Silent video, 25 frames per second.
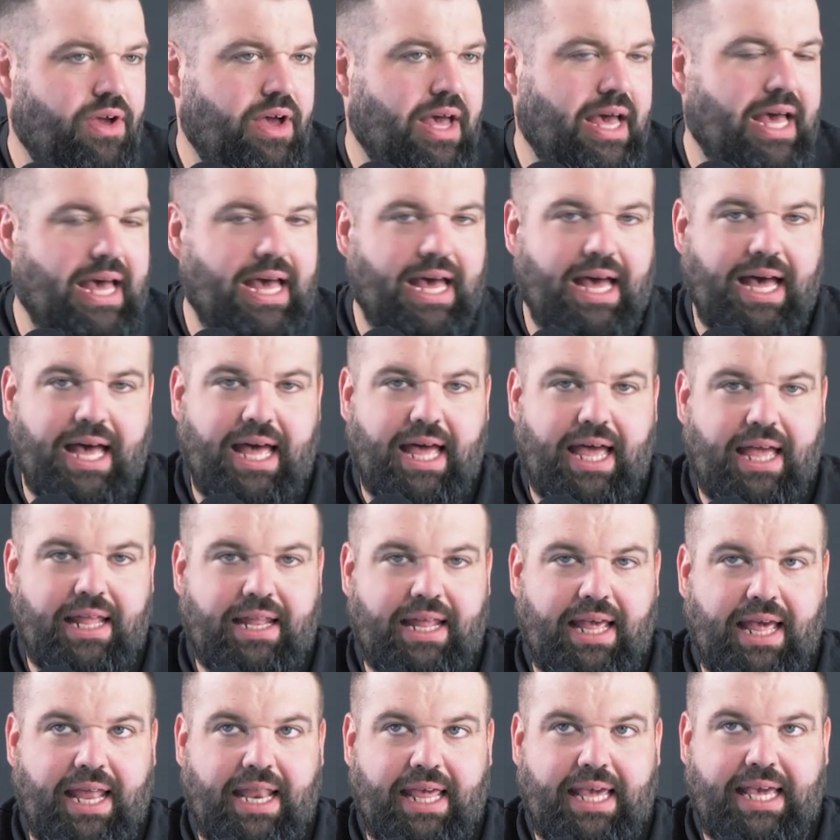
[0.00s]
had
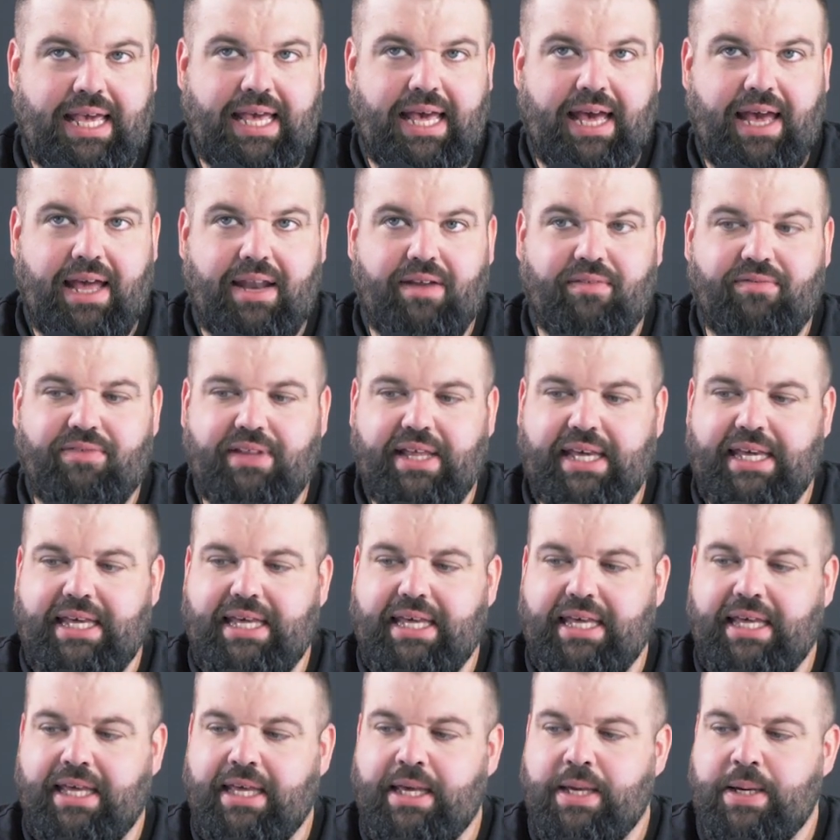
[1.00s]
any kind of
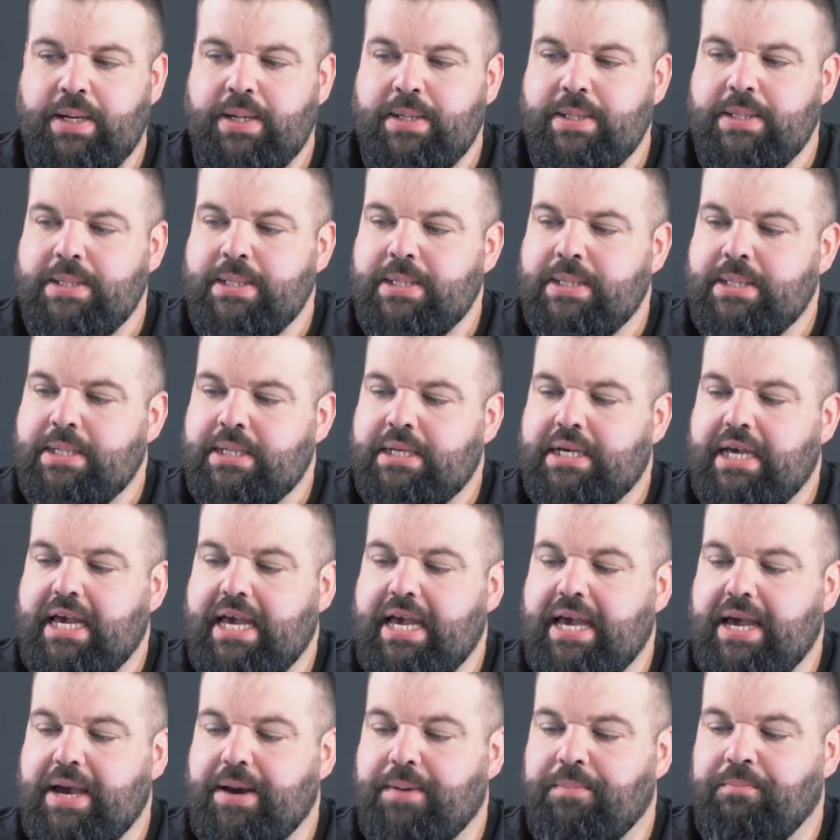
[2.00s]
like
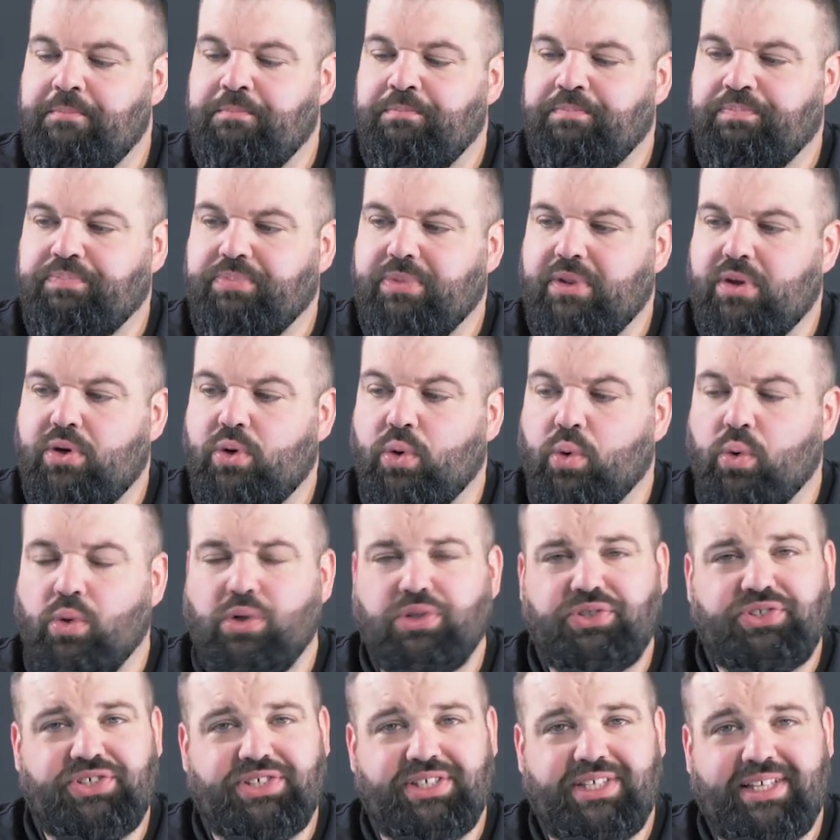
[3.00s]
um,
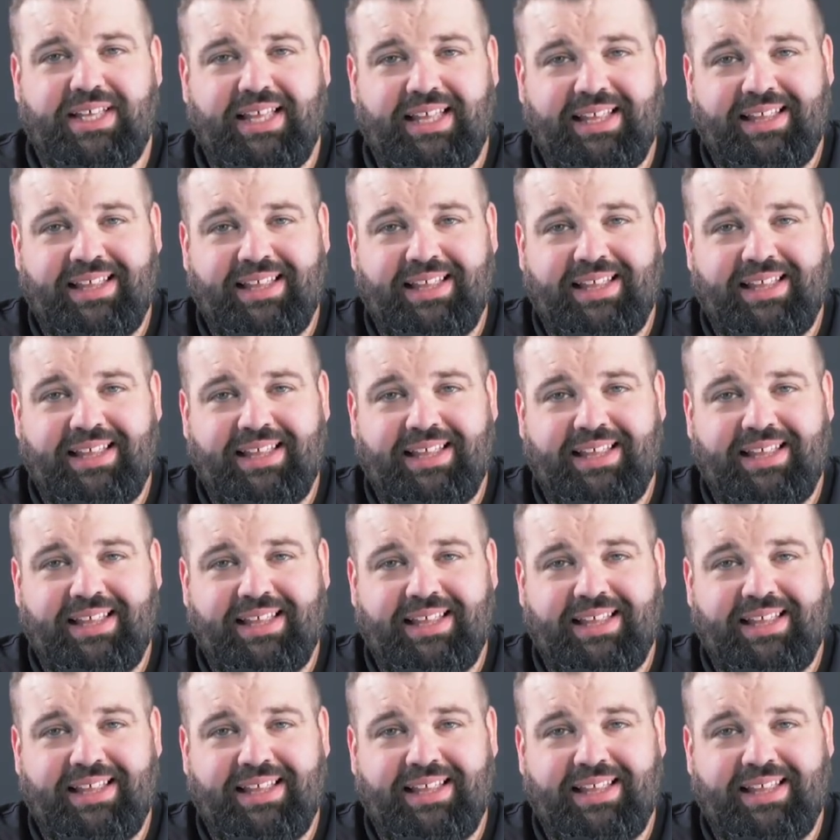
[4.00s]
goals.